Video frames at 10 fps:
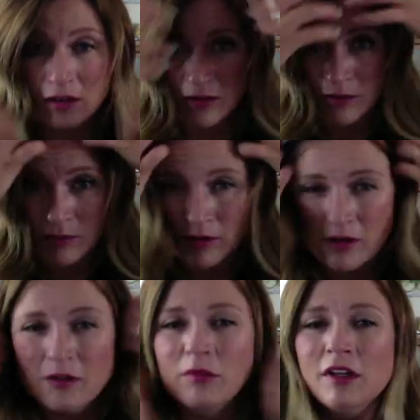you're
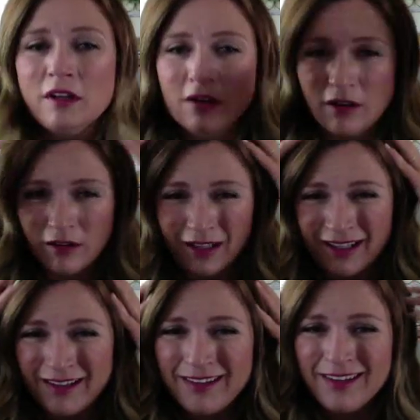gonna blend it all
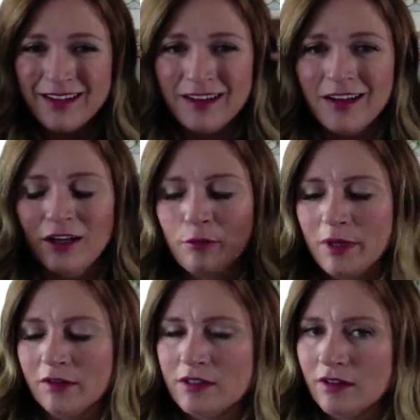in and kind
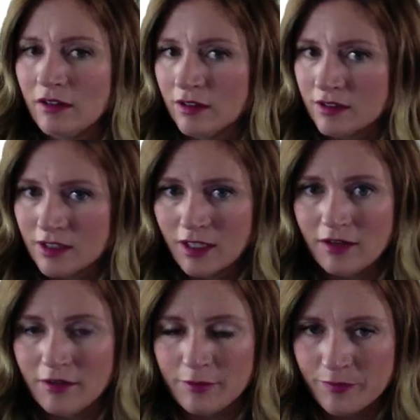of melt it all in
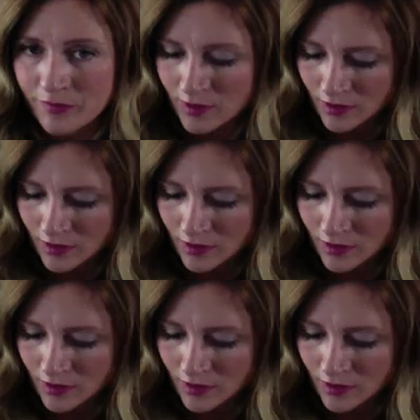together.